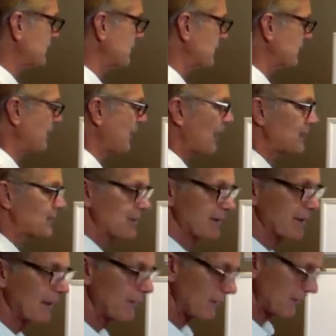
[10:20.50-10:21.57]
that are matched
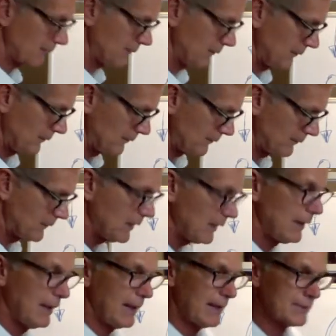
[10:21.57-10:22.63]
together.
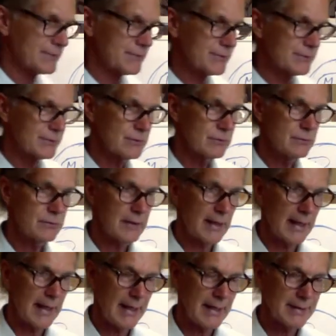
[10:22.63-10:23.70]
As soon
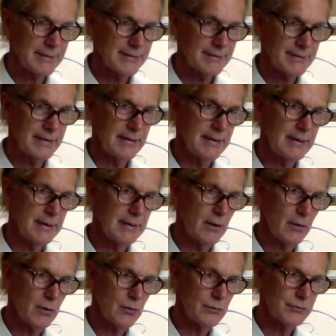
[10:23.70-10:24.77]
as the
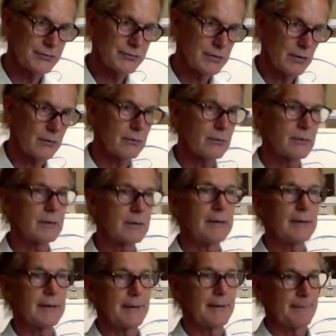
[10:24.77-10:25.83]
ozone
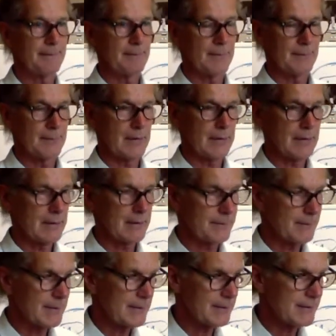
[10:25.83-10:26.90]

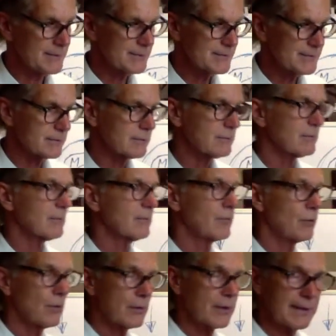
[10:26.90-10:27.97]
is
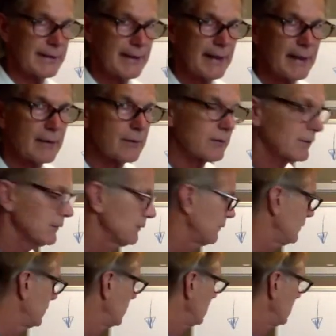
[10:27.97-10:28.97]
broken down,